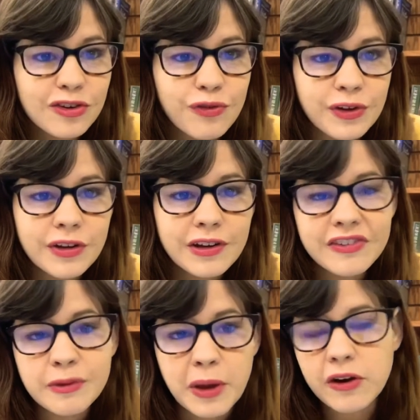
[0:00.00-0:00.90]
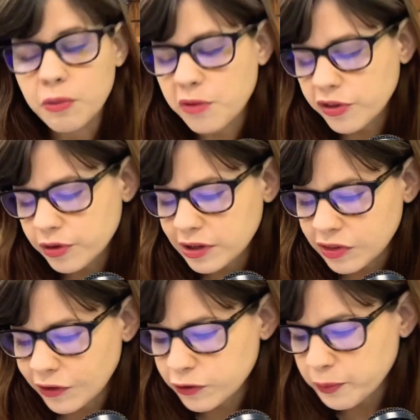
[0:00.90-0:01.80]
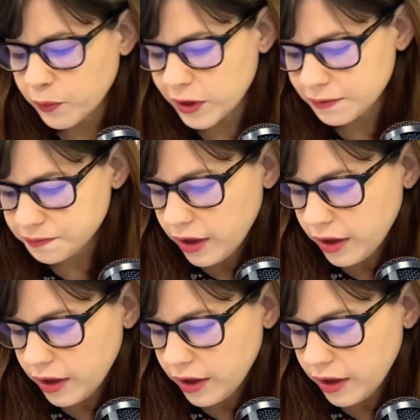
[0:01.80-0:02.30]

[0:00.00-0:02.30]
feelings about her mother at this point.